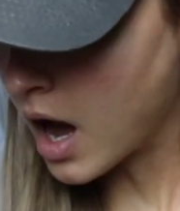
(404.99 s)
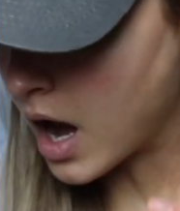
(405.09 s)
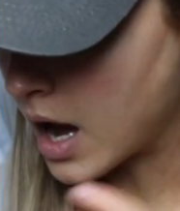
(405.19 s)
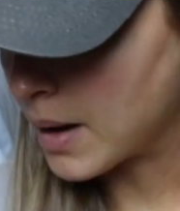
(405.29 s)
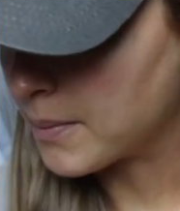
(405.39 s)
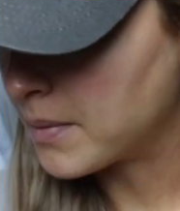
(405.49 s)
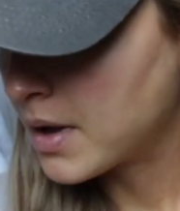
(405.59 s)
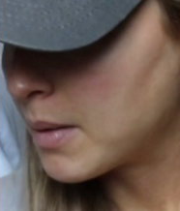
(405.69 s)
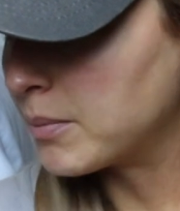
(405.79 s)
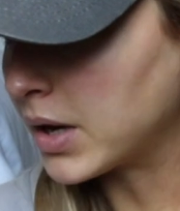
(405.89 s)
Um,
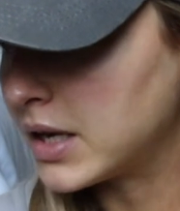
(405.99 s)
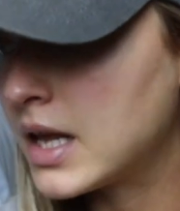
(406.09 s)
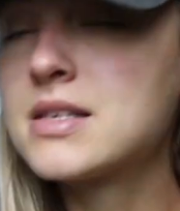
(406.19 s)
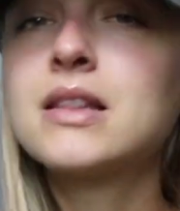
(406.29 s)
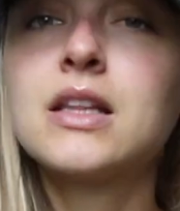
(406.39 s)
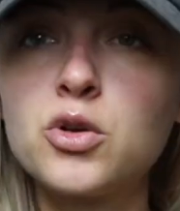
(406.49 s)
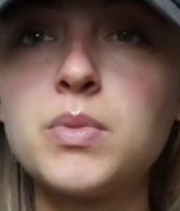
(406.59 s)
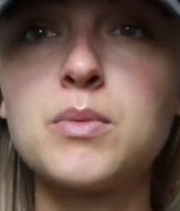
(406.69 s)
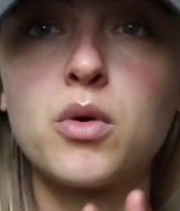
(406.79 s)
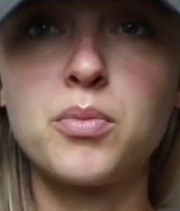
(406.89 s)
but it's a little
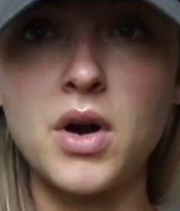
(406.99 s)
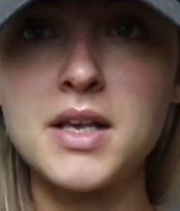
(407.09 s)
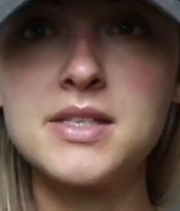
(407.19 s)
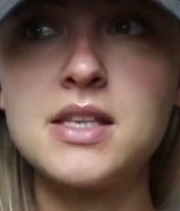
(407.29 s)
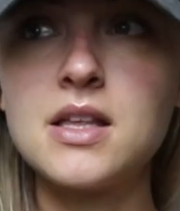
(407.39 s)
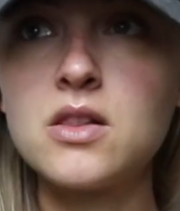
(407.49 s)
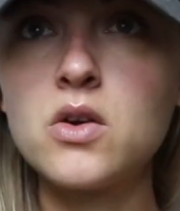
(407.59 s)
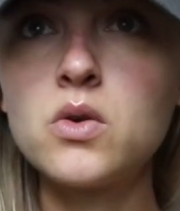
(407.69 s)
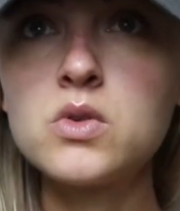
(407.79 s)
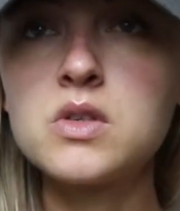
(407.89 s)
bit more pricey than
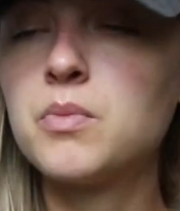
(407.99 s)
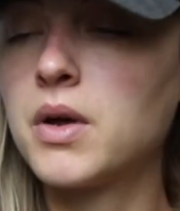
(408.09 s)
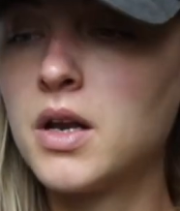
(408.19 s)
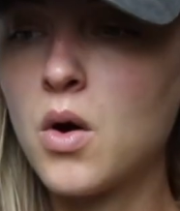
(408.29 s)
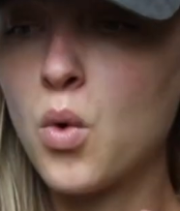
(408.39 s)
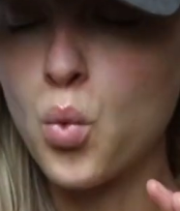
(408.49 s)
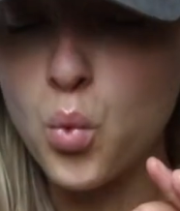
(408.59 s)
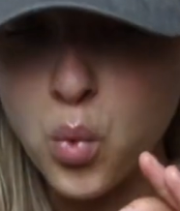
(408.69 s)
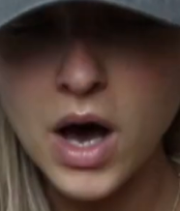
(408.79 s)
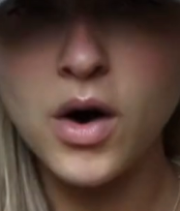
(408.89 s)
those, but
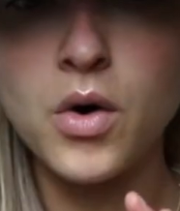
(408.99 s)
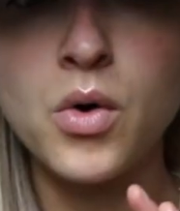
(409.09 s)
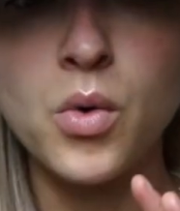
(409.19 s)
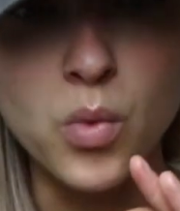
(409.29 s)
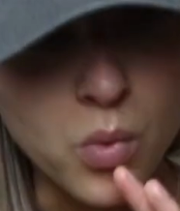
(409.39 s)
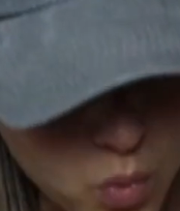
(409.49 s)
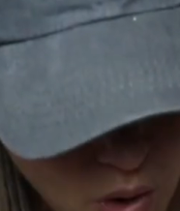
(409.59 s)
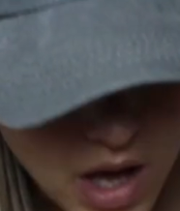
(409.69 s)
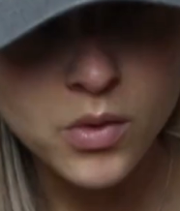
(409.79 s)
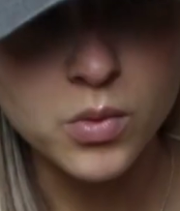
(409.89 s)
well,
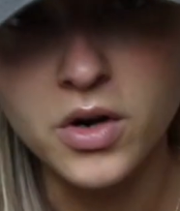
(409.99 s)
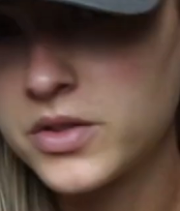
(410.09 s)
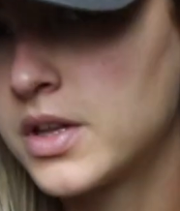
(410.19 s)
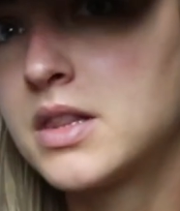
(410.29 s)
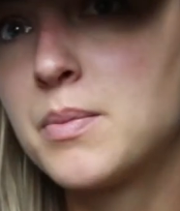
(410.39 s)
well worth it.